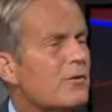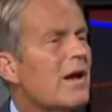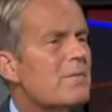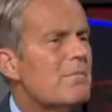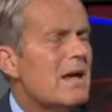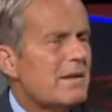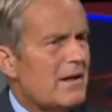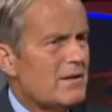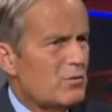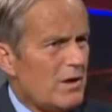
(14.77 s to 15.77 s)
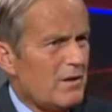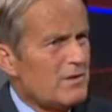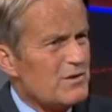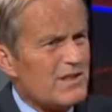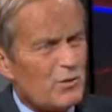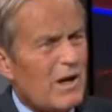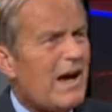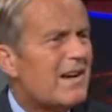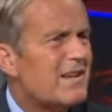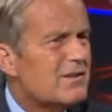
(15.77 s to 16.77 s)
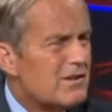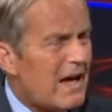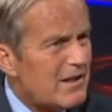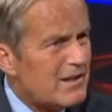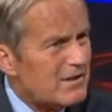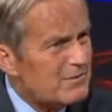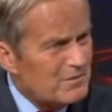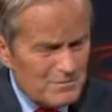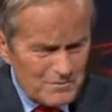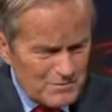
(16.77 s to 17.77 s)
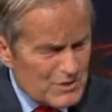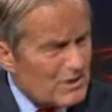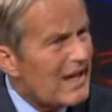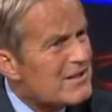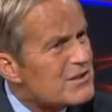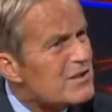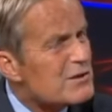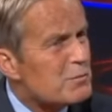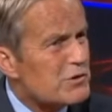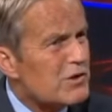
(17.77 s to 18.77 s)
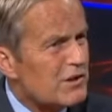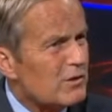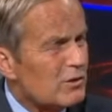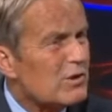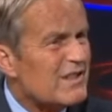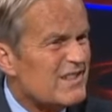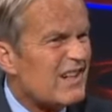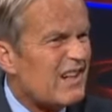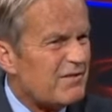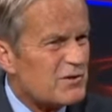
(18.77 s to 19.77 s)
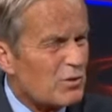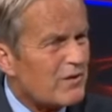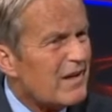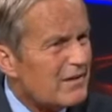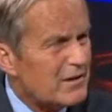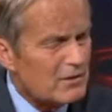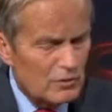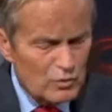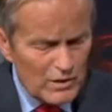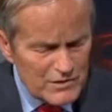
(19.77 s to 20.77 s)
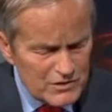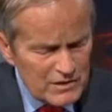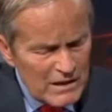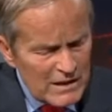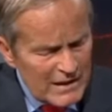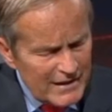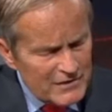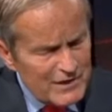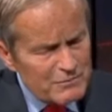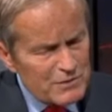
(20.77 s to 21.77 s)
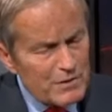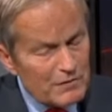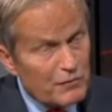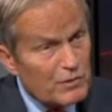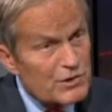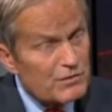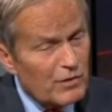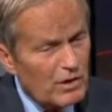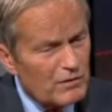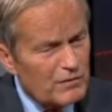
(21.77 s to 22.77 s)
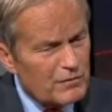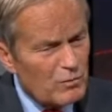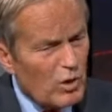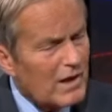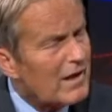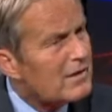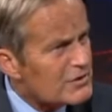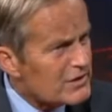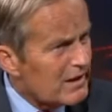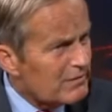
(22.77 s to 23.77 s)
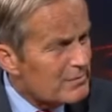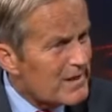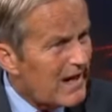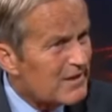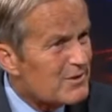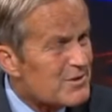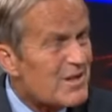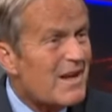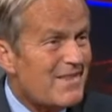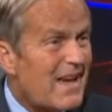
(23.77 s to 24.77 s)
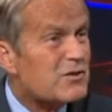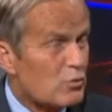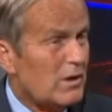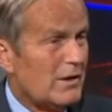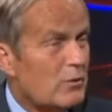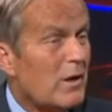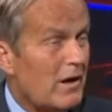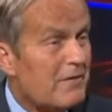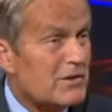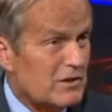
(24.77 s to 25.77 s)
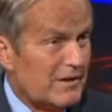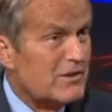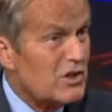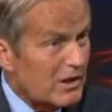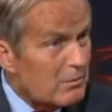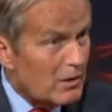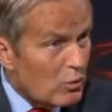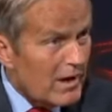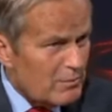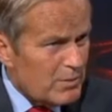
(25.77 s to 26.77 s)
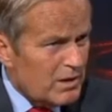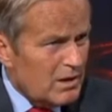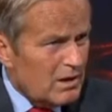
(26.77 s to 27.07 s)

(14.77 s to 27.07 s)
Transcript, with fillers: try and make that as one of those things. So how do you slice this particularly tough sort of ethical question? It seems to me, first of all, from what I understand from doctors, that's really rare. If it's a legitimate rape,